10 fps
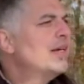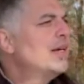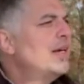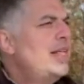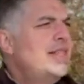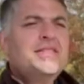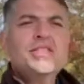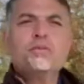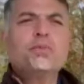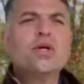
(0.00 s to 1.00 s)
And this
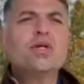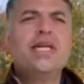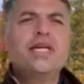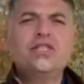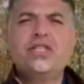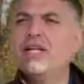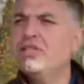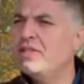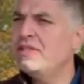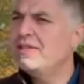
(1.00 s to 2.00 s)
is purely
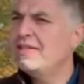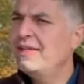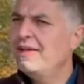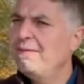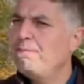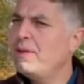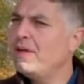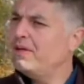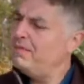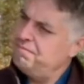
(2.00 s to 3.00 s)
conjecture,
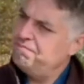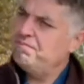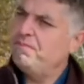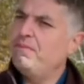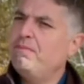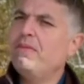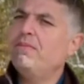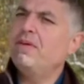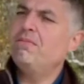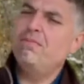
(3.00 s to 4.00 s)
but
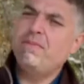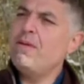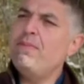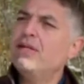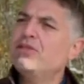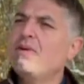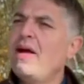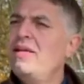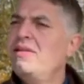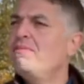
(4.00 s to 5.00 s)
maybe it's
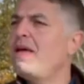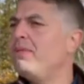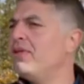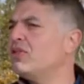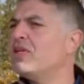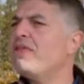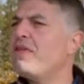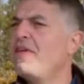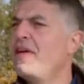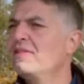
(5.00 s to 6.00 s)
right, and maybe there's other
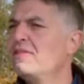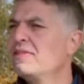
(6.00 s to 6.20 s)
things.